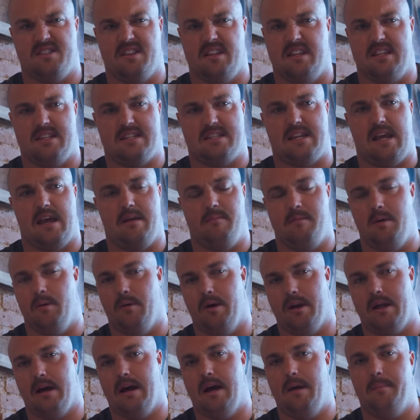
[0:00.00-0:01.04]
really the same. You
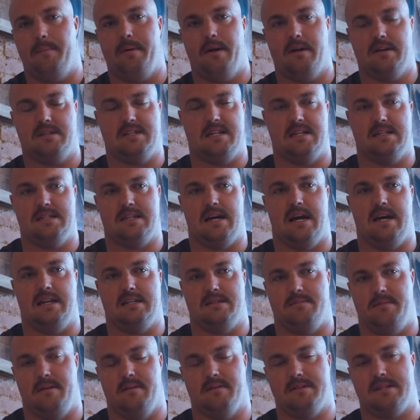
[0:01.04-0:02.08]
want a high protein diet
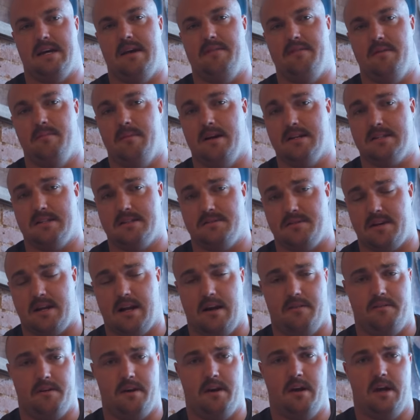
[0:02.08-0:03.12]
to be able to have your muscles
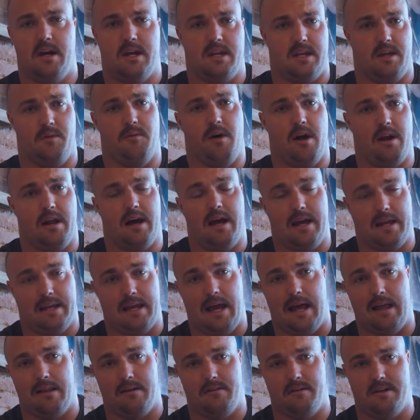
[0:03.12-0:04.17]
recover. You want high
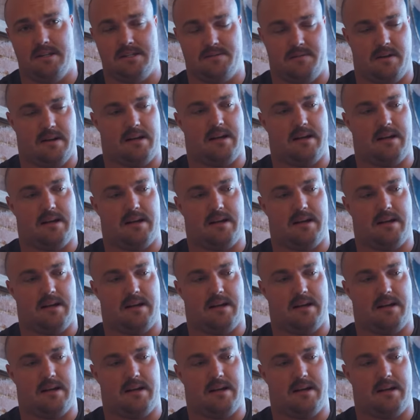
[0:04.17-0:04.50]
calories when